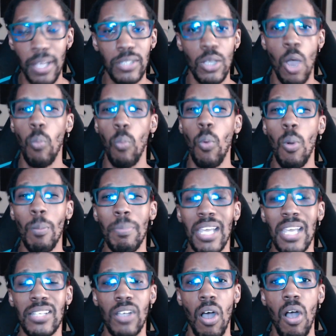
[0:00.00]
won't be
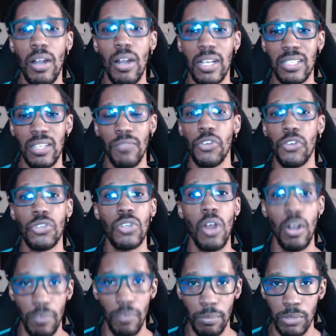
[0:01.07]
as hard as if you
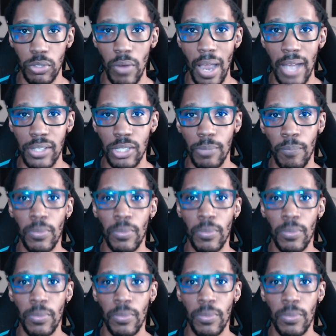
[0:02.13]
started from scratch.